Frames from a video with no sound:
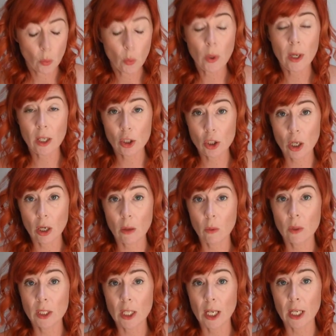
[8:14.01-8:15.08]
Week 2,
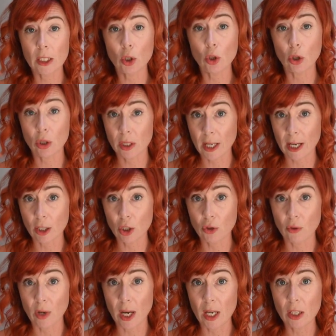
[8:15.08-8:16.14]
we did your
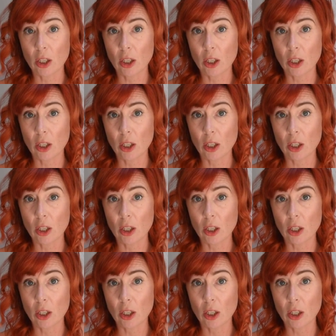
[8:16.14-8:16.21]
sanctuary,